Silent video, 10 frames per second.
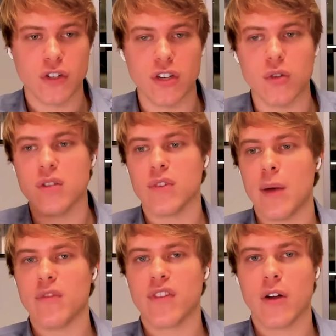to do some
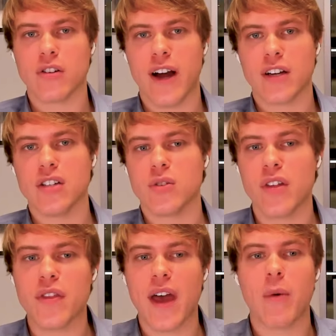type of counteraction so i
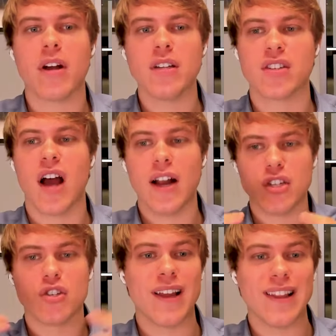think that would at least
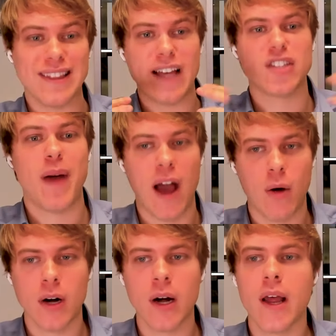concentrate less
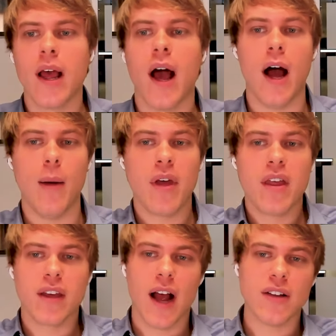power um,
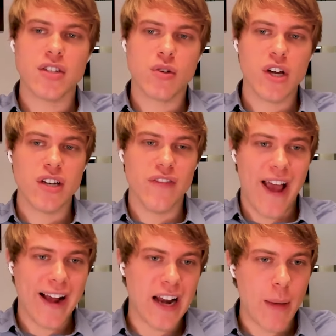the concentration of
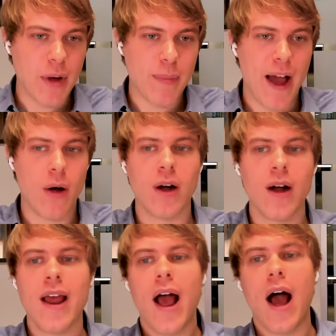economic power
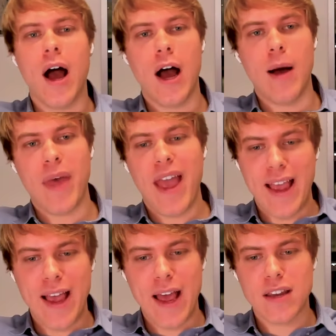um,
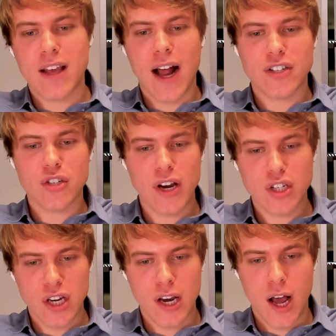and the
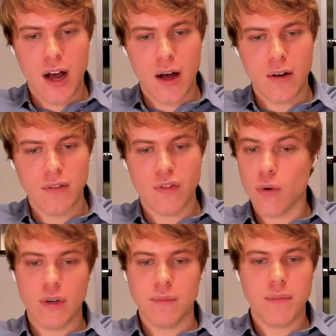concentration of
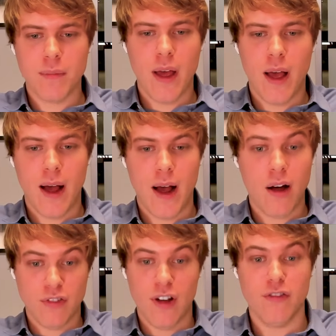or uh,
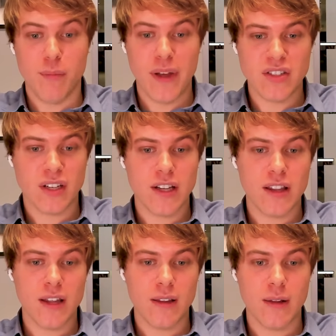of, of basically
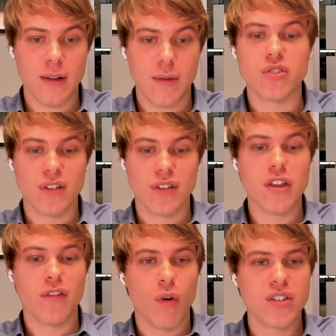the, the most
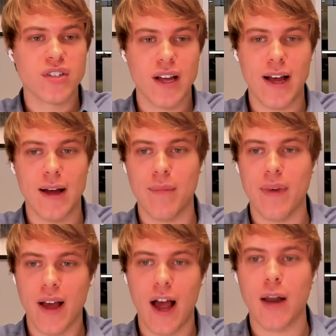lethal force um,
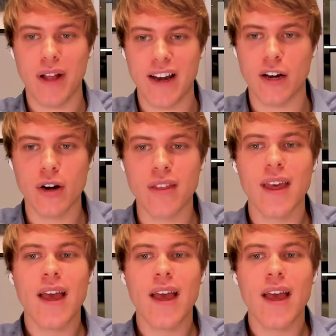uh, on planet Earth